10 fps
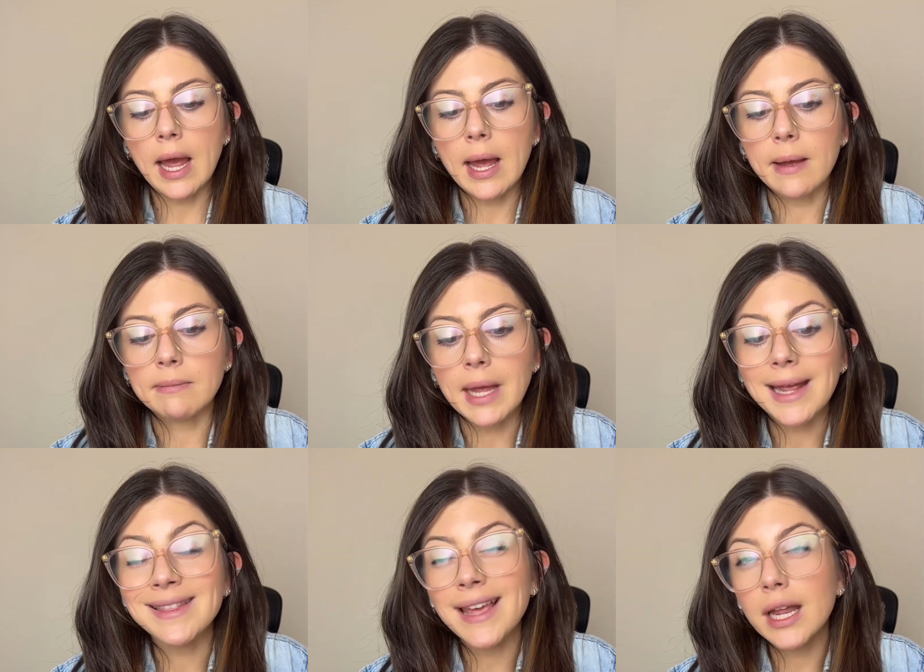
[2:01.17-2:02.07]

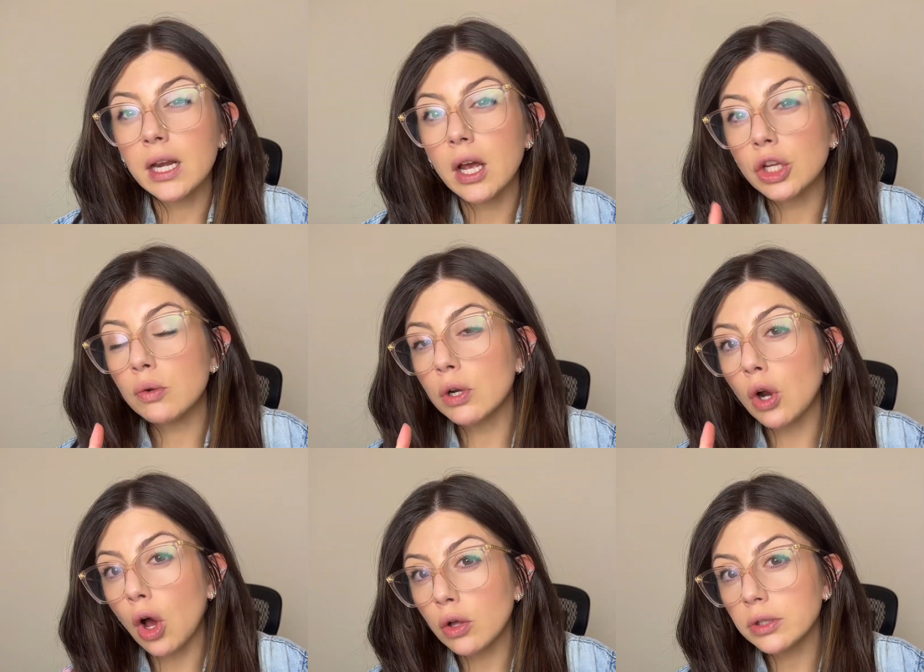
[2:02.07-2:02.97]
And then you could
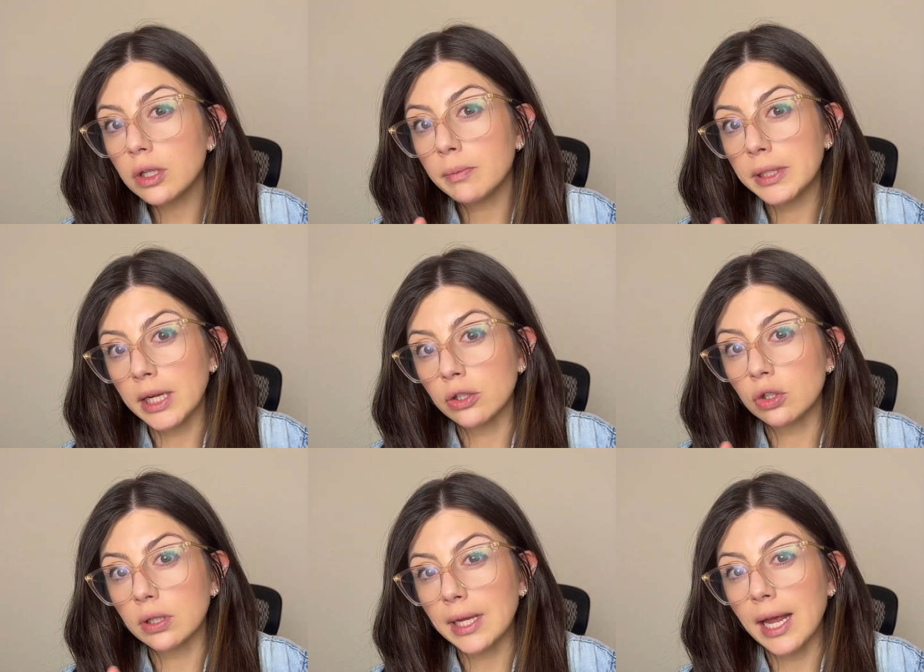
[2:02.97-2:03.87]
also
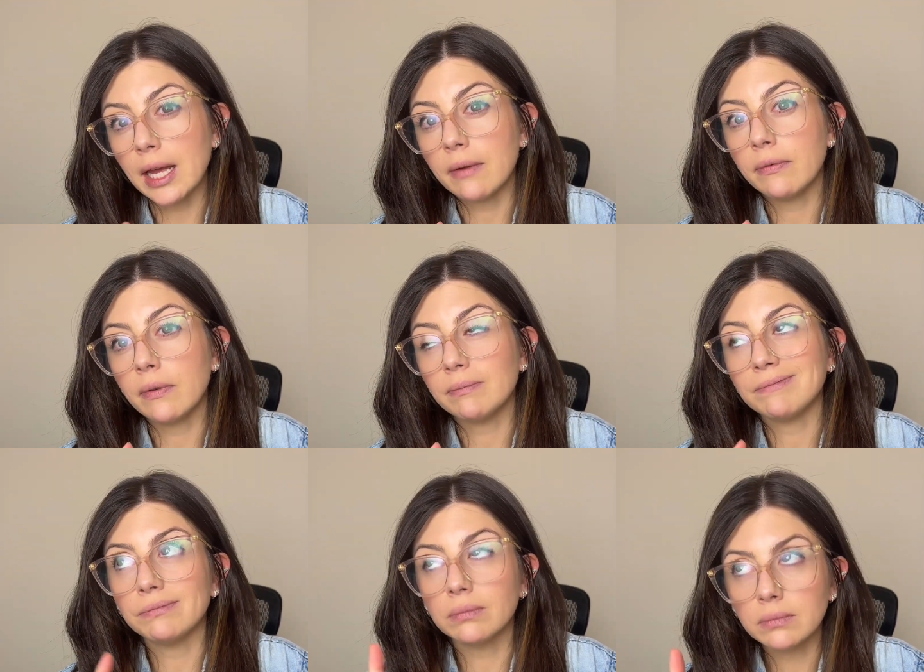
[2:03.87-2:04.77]
potentially have,
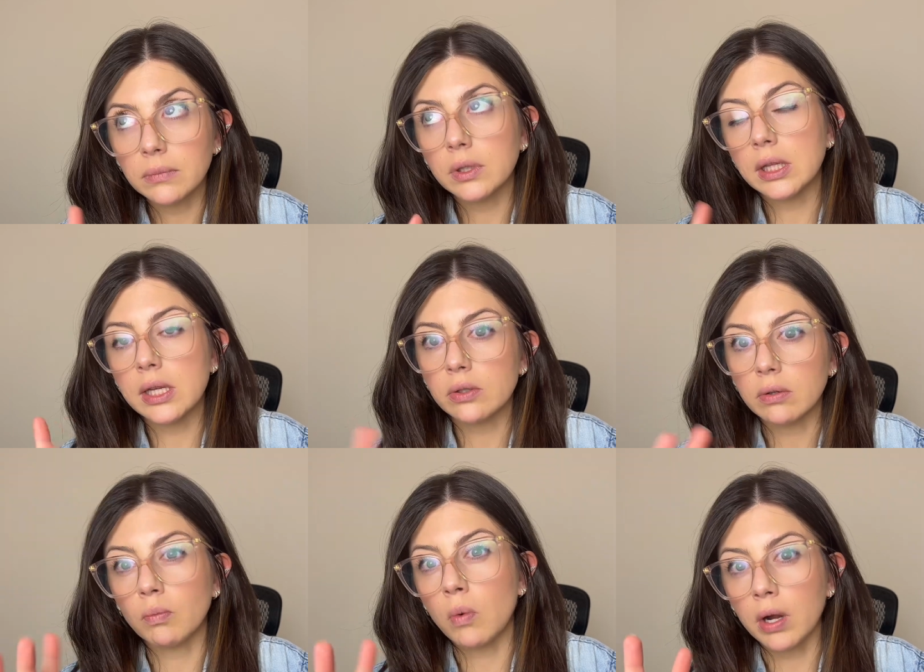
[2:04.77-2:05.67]
these
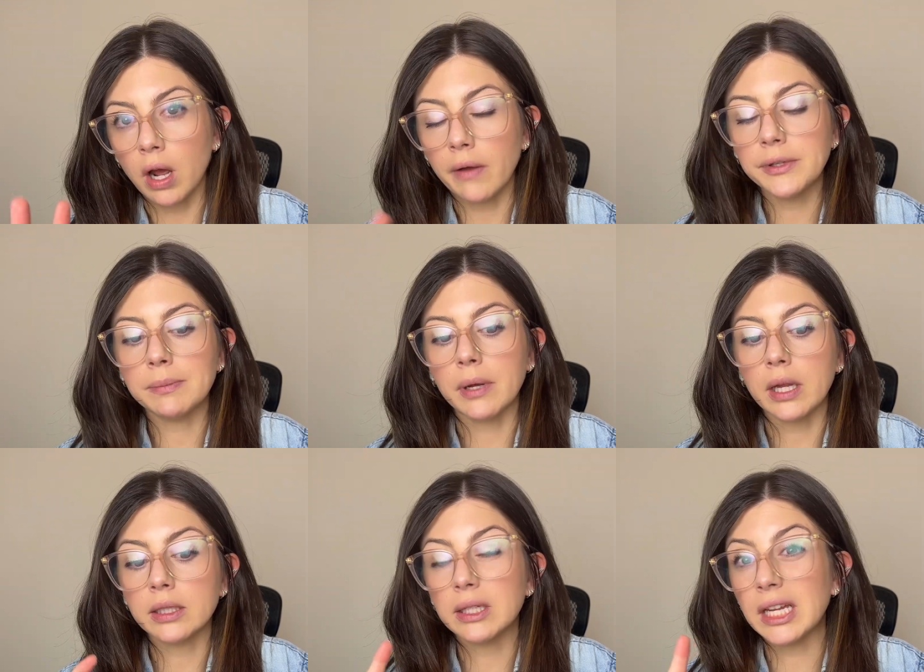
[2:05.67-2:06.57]
are one-offs,
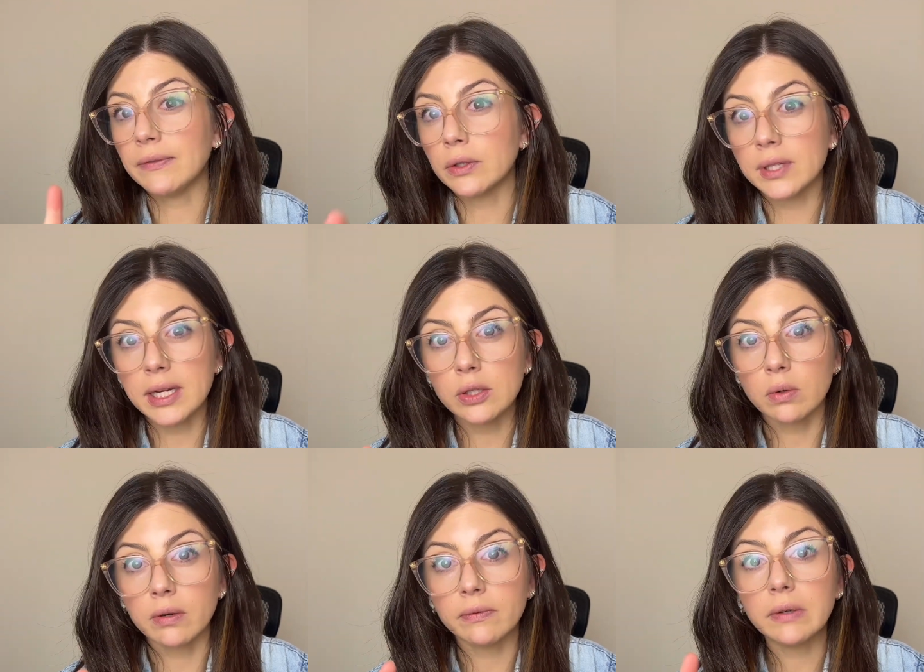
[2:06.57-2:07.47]
but if there's any
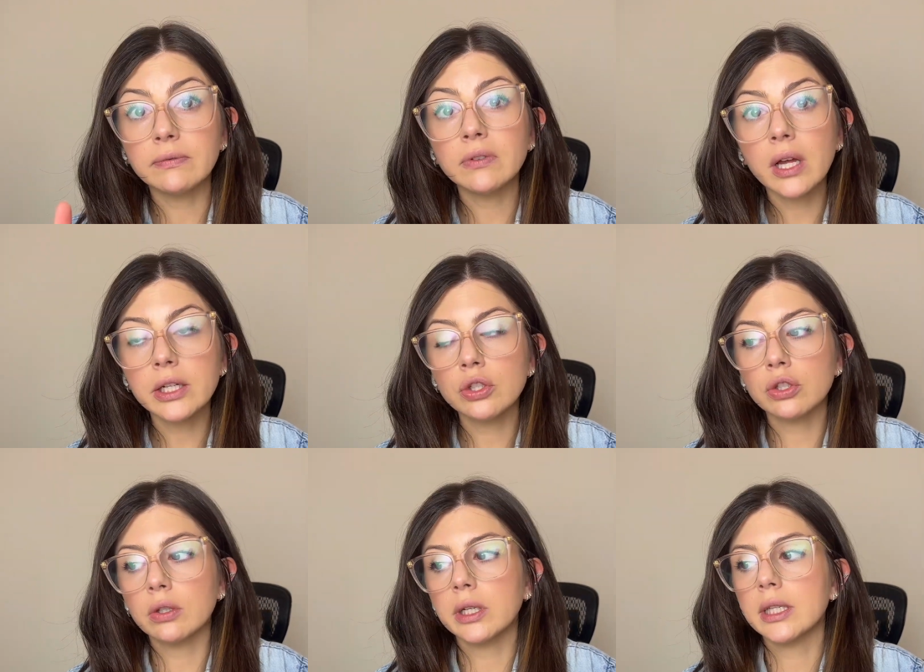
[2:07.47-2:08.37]
sort of flood
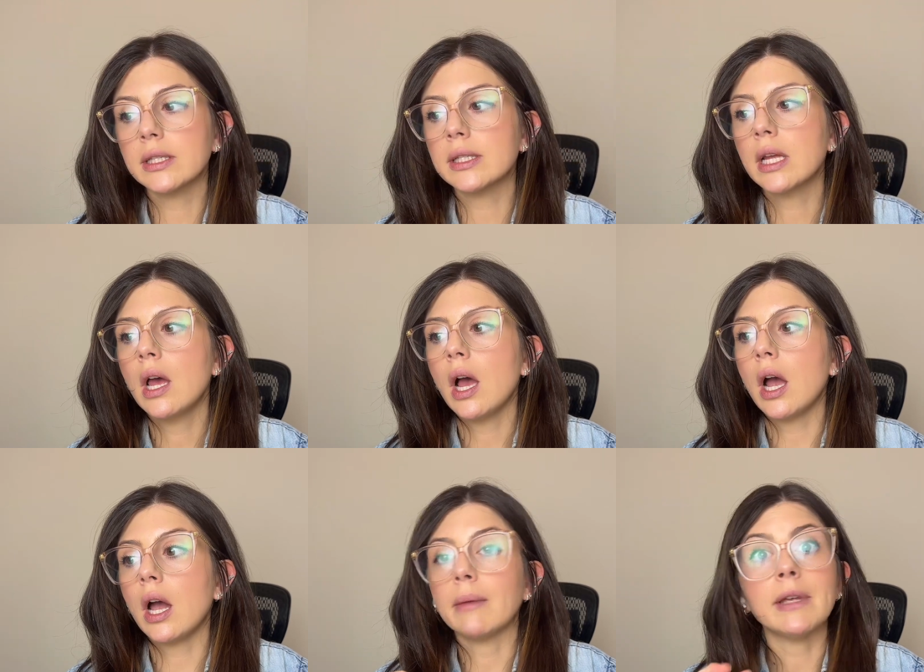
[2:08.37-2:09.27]
insurance,
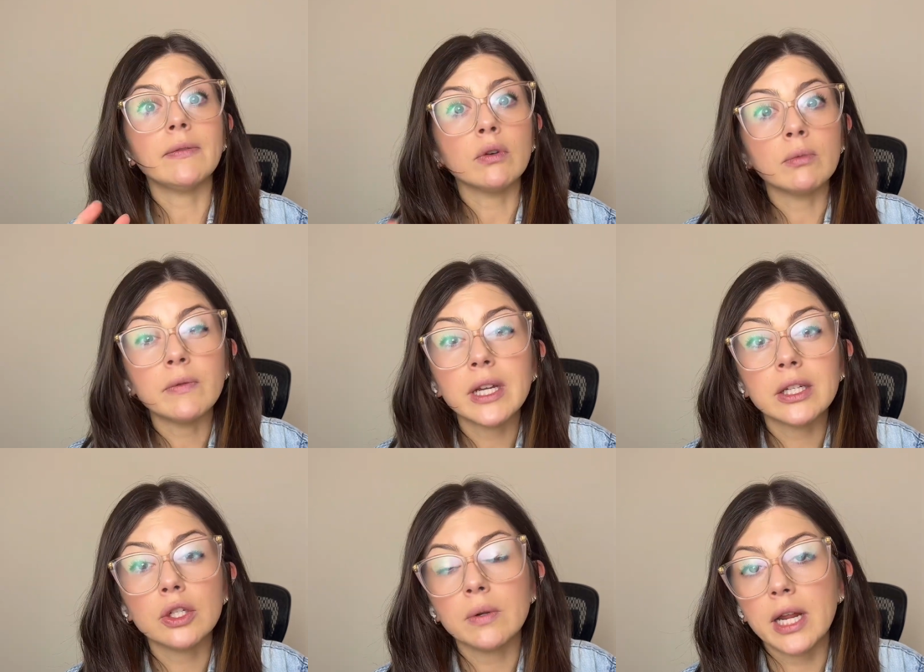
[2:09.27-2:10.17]
if you're moving
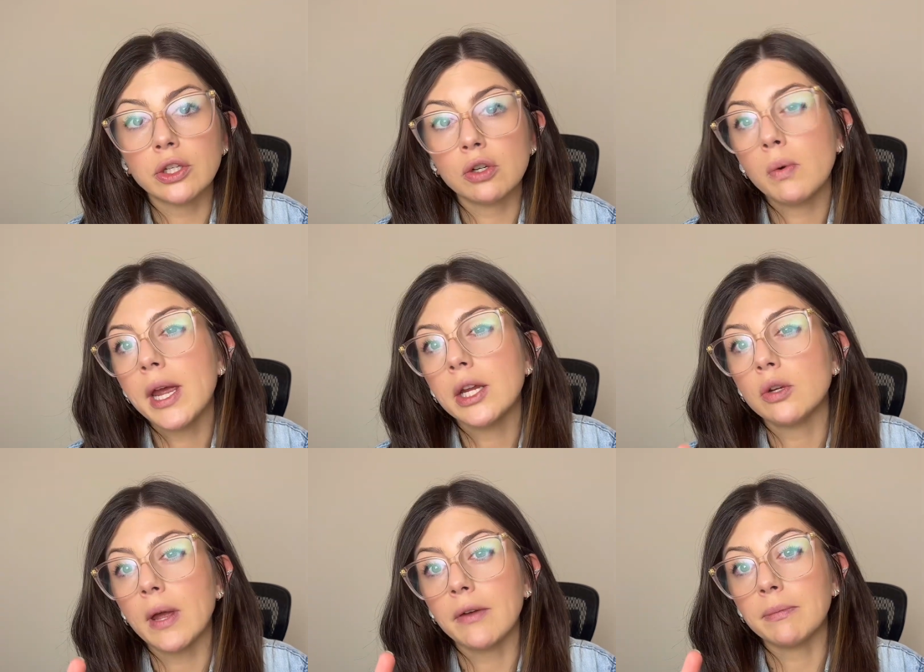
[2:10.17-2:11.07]
into an HOA and
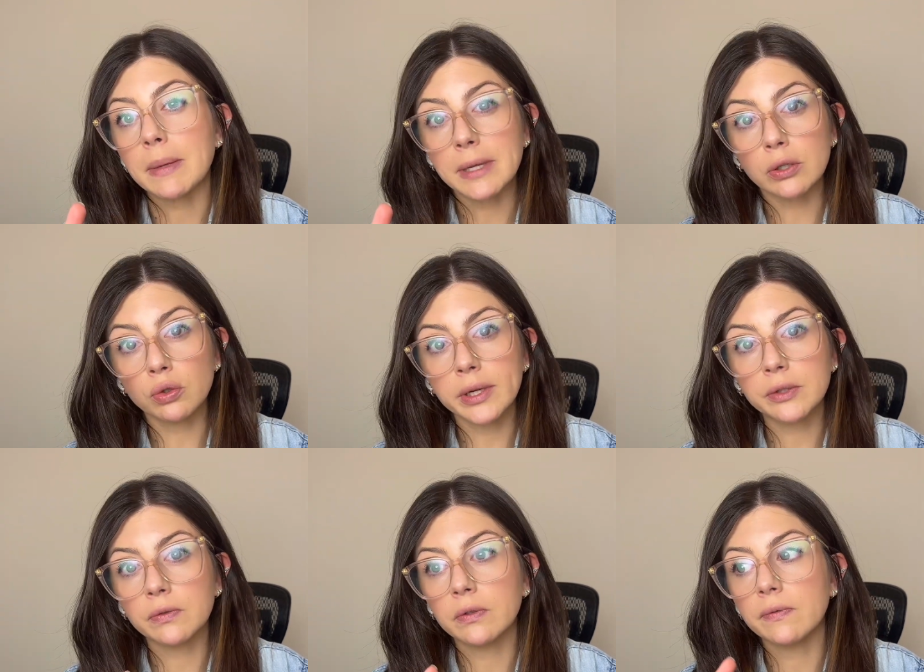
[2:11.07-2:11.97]
you have maybe a
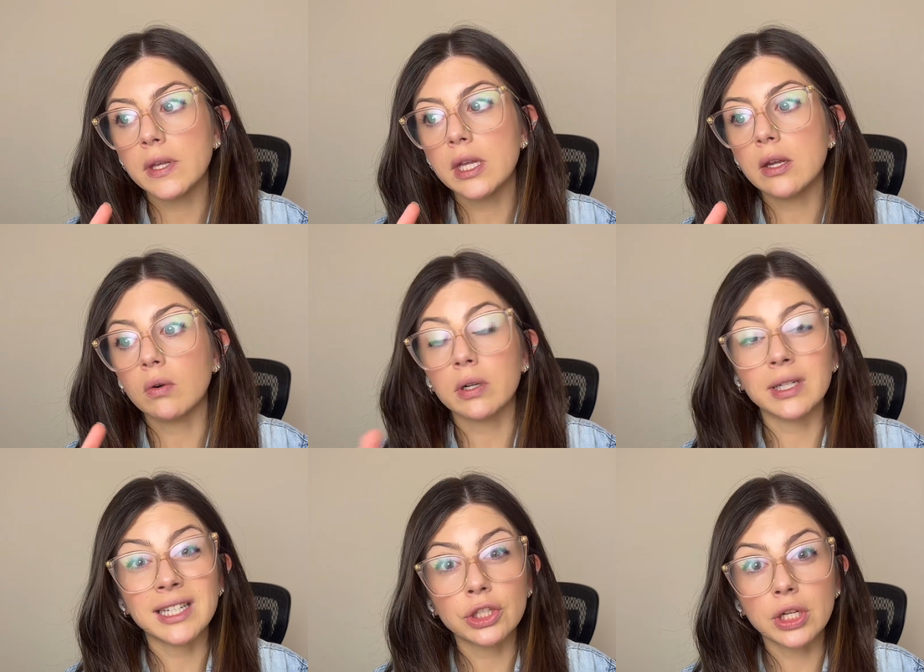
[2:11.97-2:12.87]
transfer fee or an
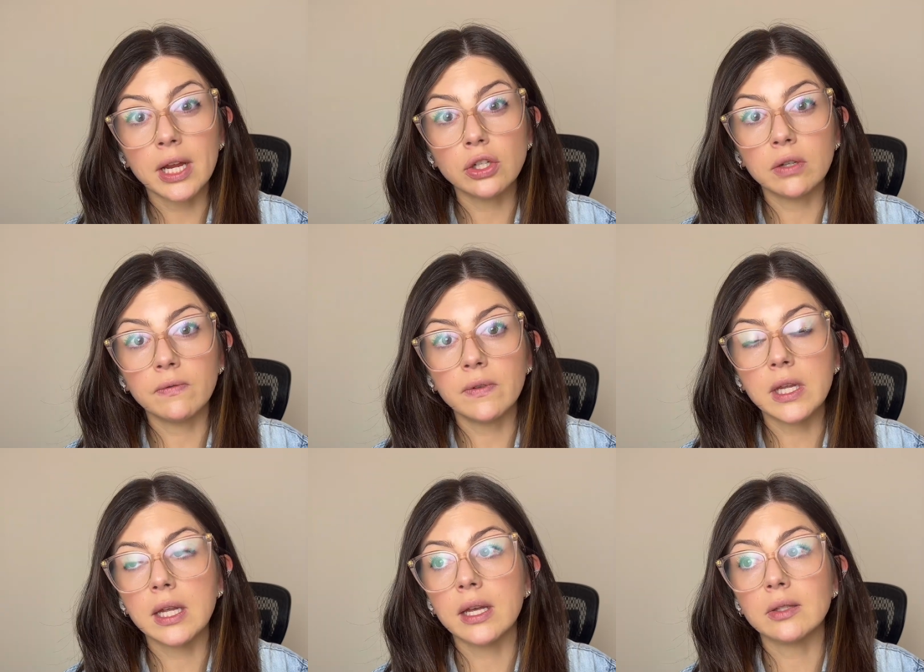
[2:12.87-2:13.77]
initiation
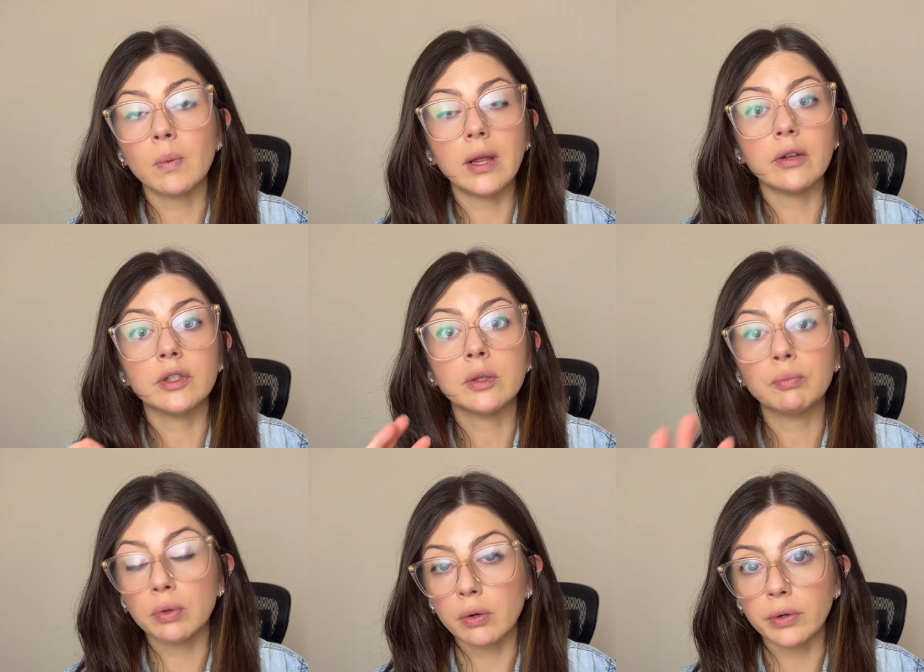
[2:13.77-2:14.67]
fee, as well as
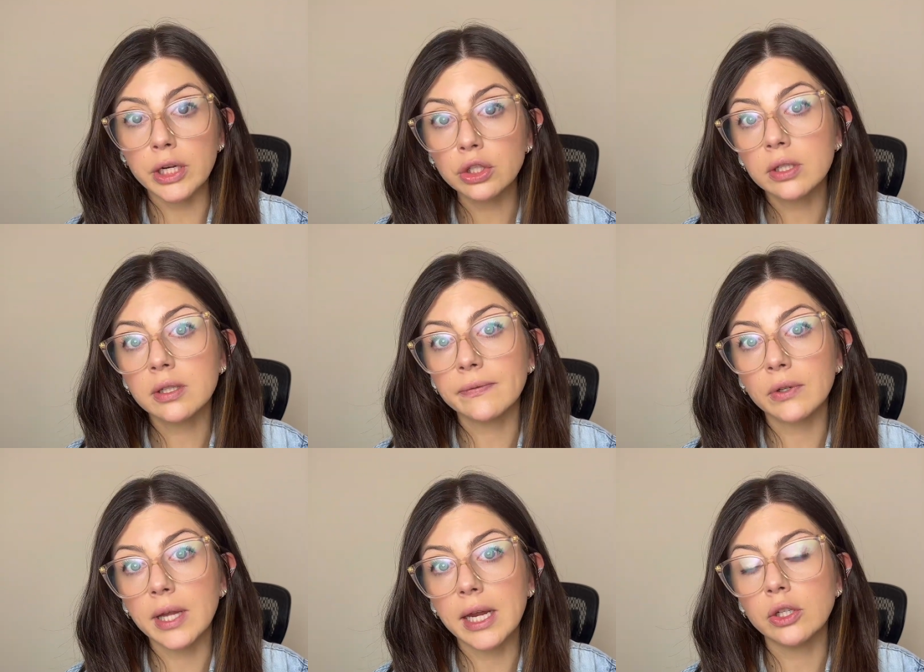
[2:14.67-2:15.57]
prorations
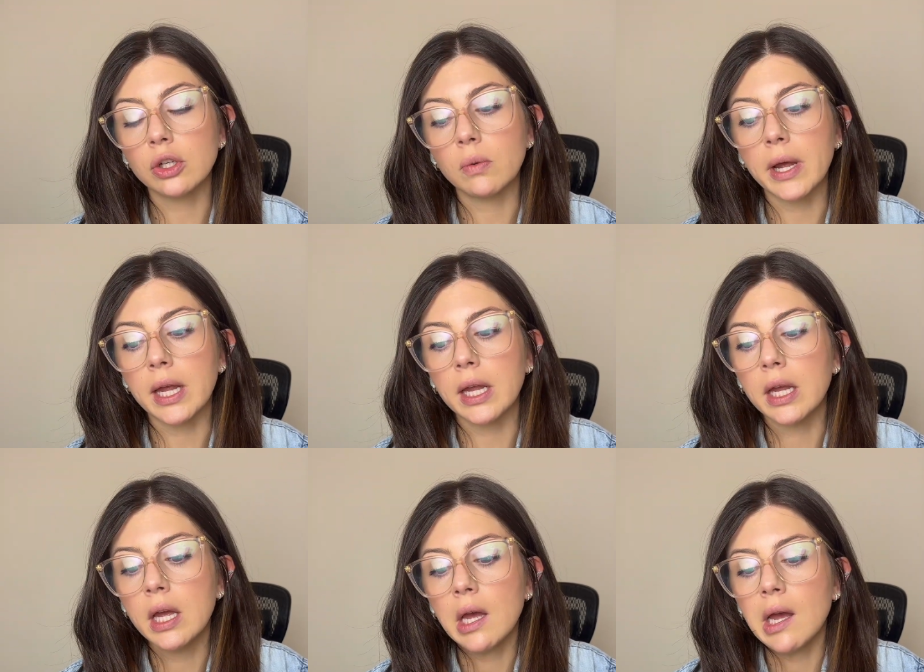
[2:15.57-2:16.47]
for the HOA,